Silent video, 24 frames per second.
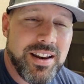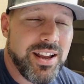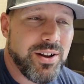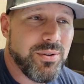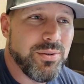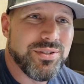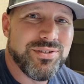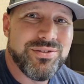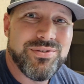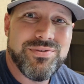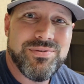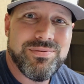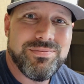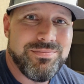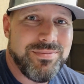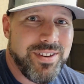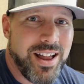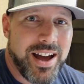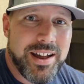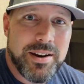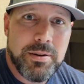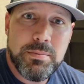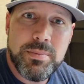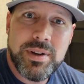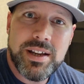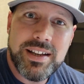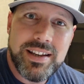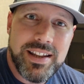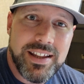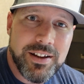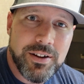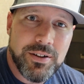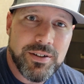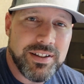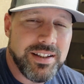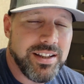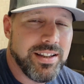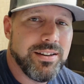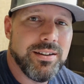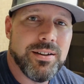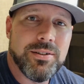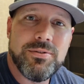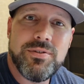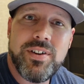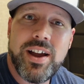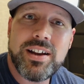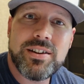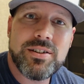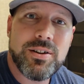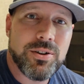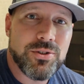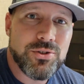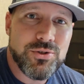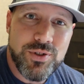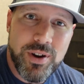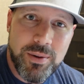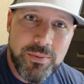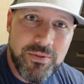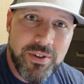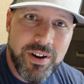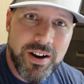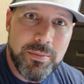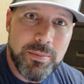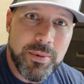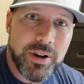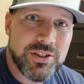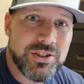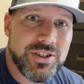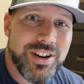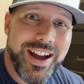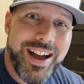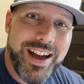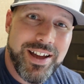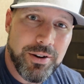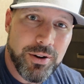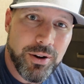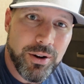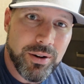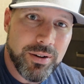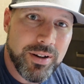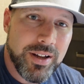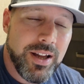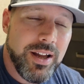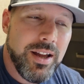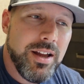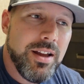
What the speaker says: It was not a big deal. It didn't affect our trip very much at all.